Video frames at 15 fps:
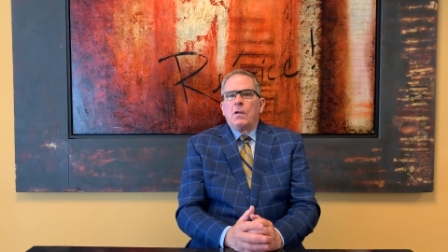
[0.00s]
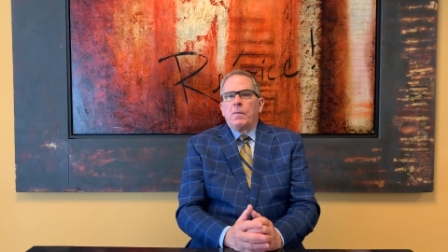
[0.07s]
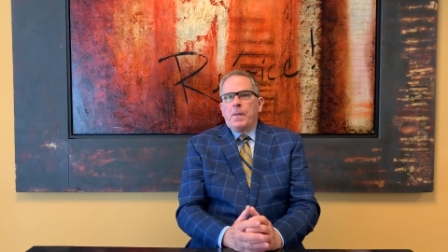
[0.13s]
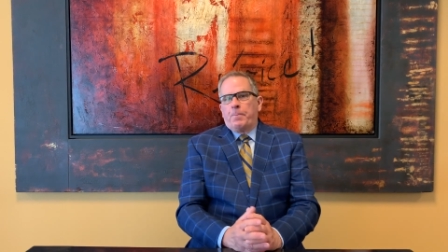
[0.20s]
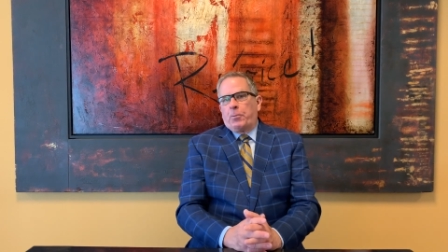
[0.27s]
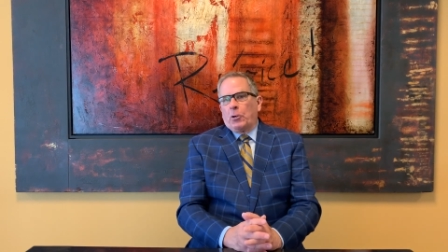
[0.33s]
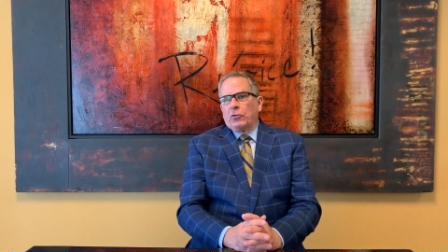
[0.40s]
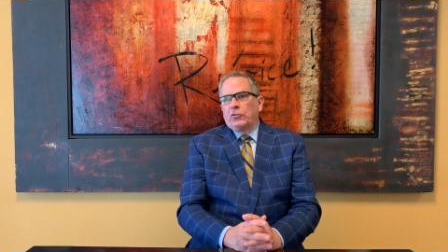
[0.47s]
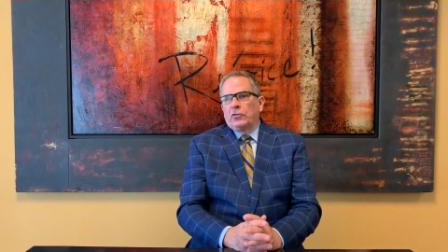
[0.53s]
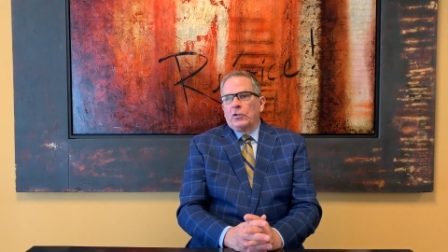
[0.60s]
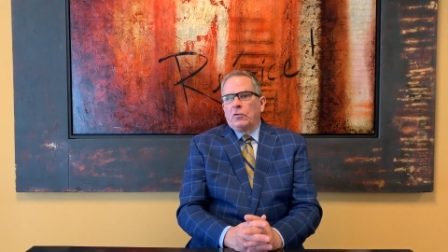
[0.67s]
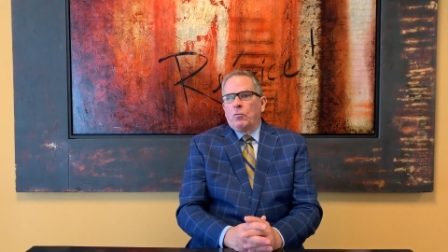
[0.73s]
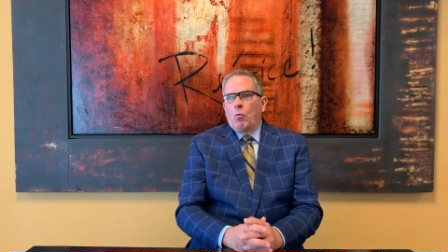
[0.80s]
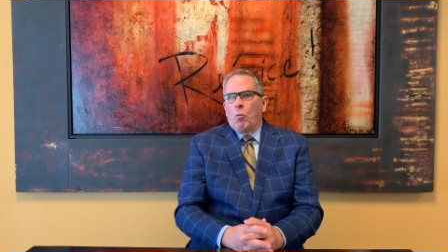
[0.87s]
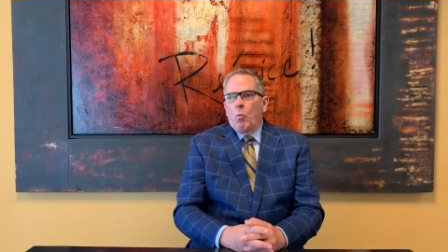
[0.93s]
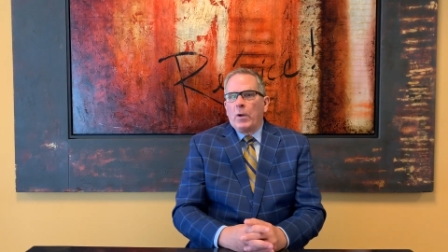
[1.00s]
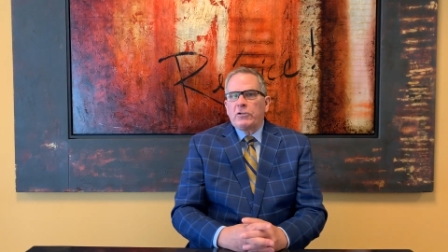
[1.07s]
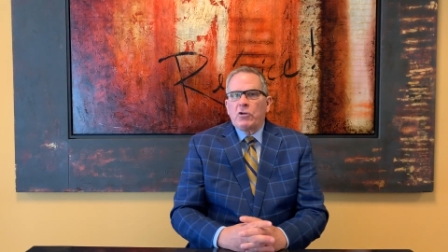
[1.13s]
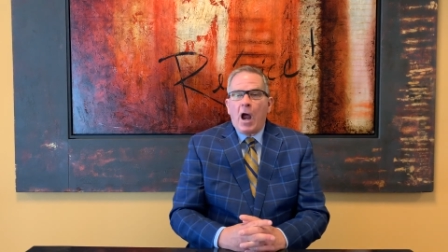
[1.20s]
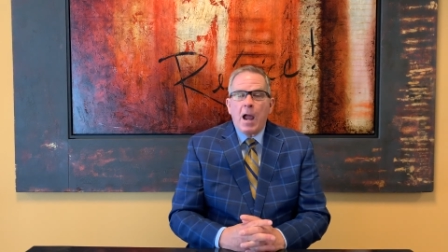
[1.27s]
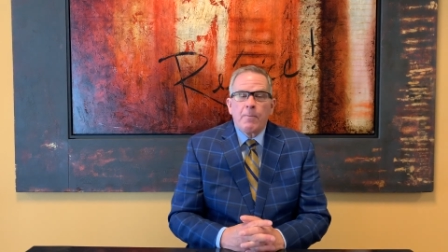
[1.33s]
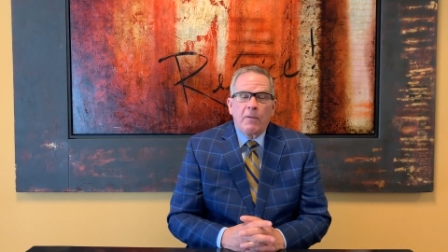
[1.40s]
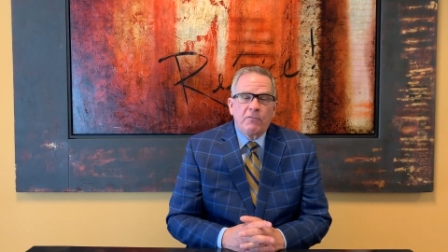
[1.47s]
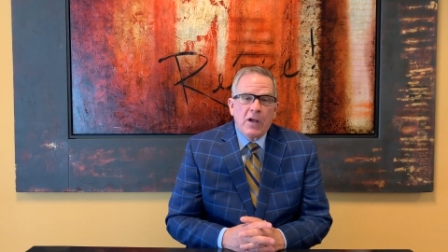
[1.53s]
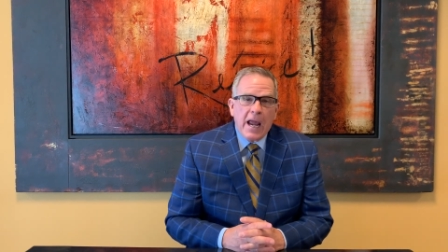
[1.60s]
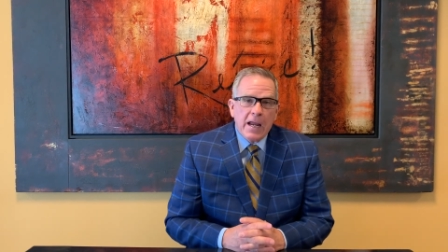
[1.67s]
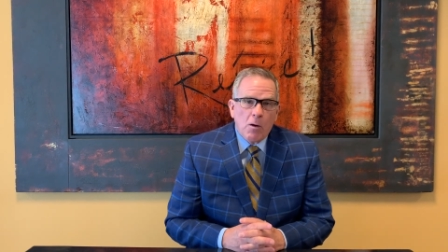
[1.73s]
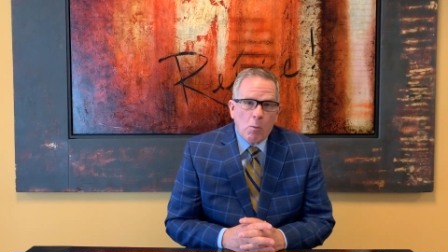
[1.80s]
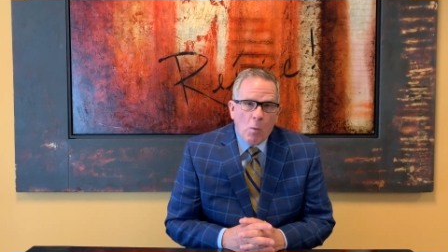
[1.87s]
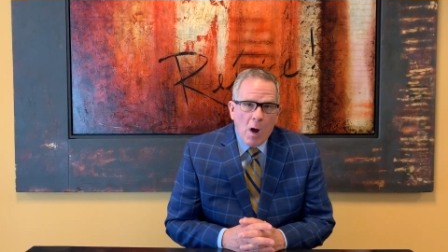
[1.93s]
the person what time of
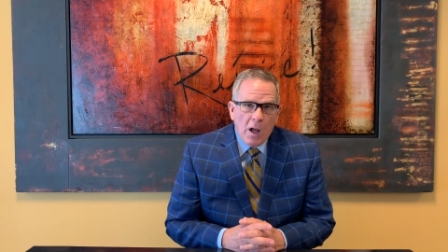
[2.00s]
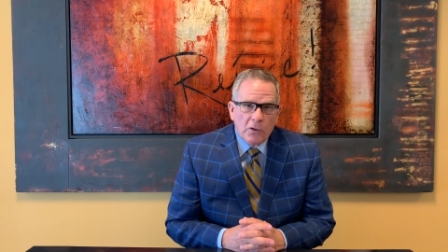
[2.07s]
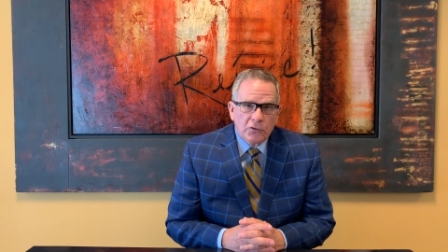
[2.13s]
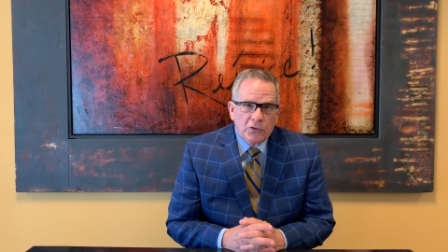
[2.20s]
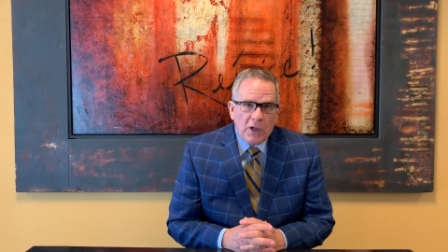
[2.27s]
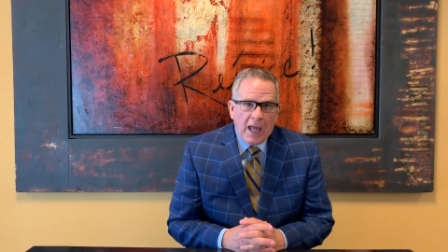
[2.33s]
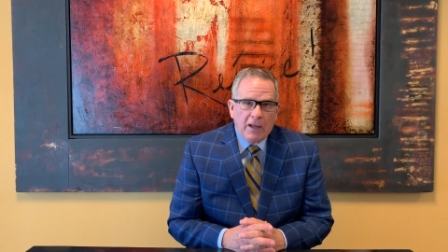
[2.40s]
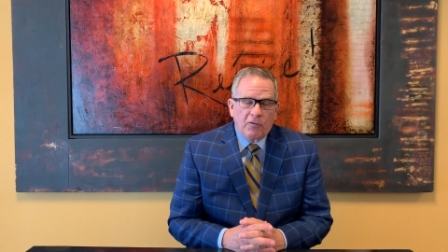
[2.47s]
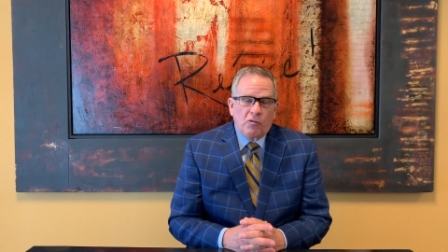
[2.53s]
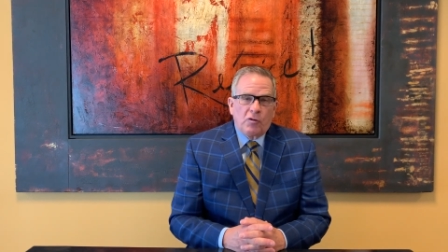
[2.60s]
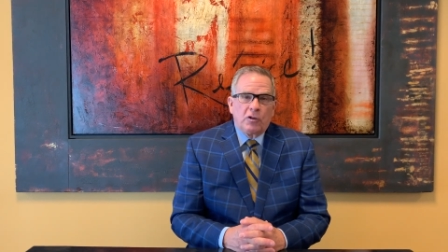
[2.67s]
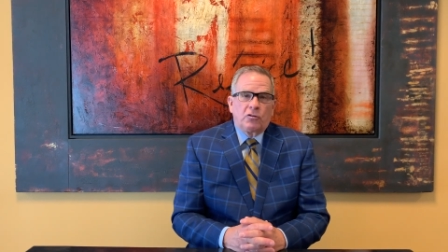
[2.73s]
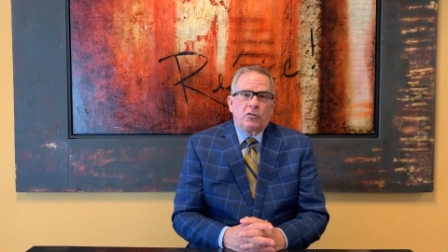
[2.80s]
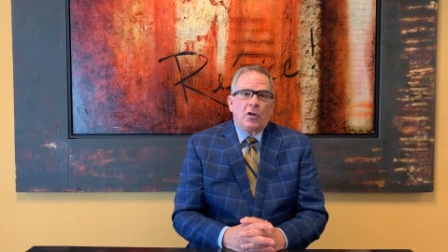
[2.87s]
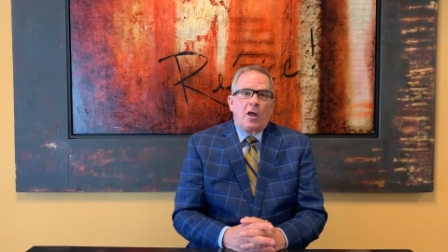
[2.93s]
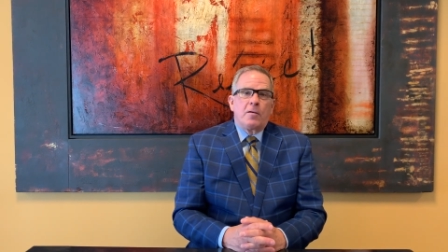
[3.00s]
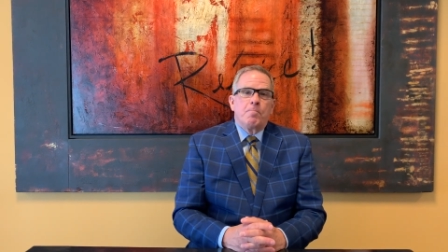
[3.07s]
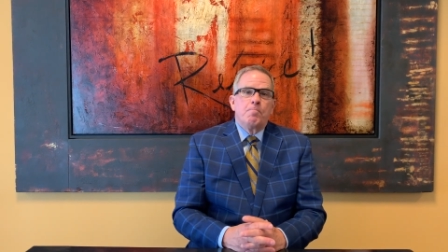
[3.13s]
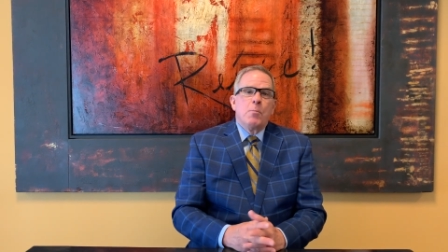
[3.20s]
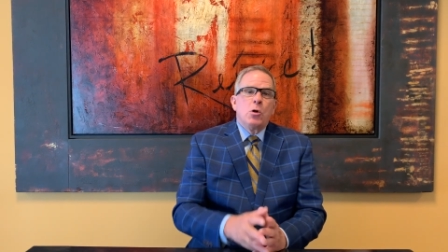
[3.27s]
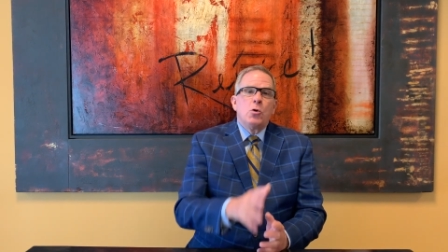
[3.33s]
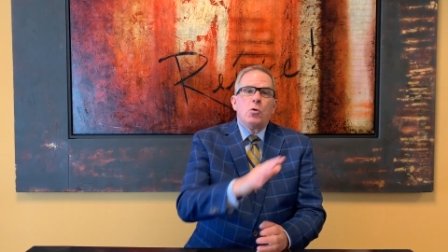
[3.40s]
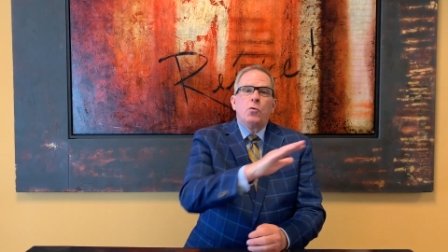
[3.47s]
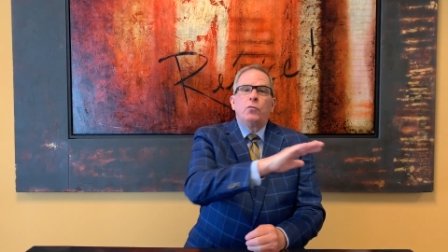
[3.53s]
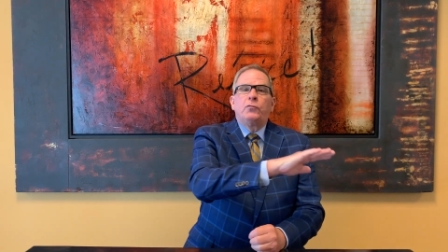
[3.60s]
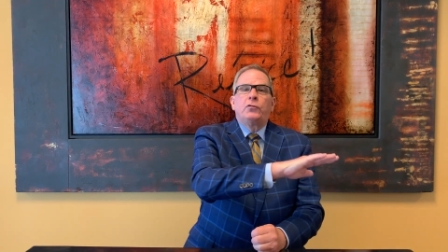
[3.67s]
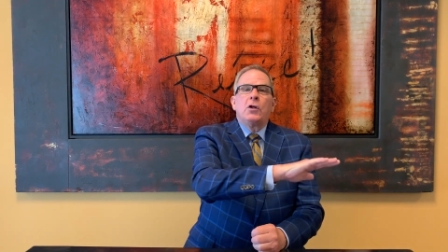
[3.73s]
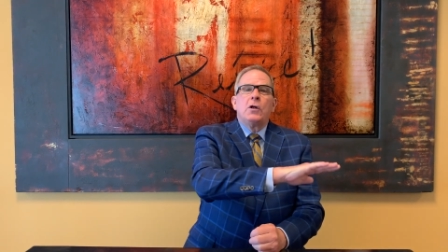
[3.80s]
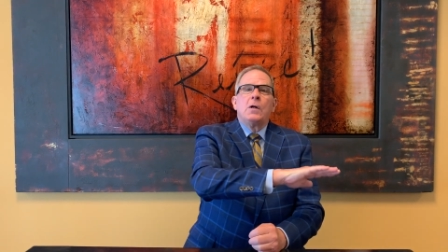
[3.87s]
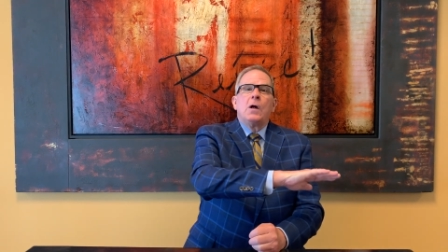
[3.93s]
day it was as the sun
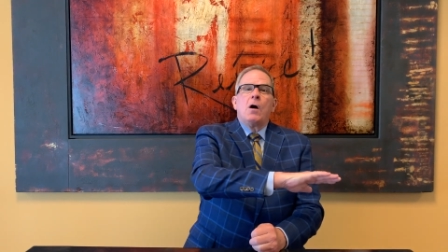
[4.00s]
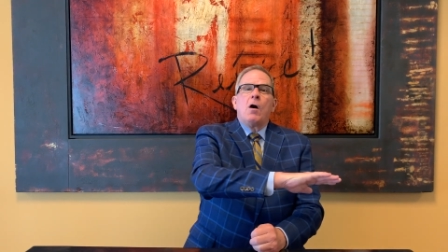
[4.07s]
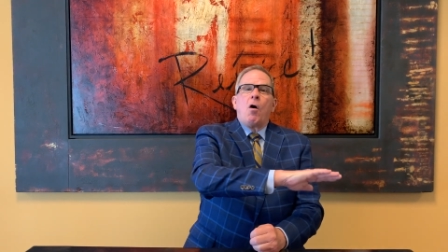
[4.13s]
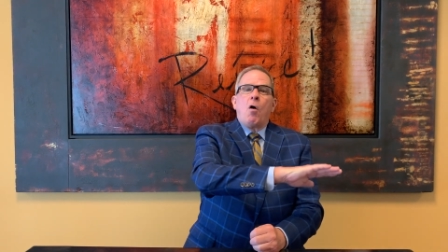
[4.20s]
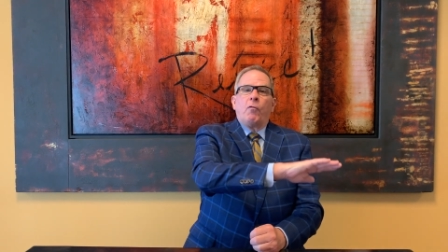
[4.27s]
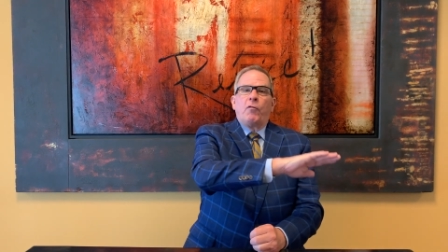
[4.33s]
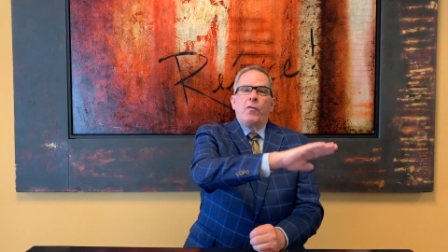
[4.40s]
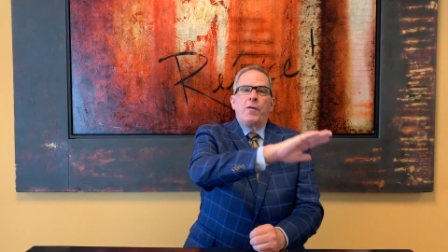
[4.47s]
moved over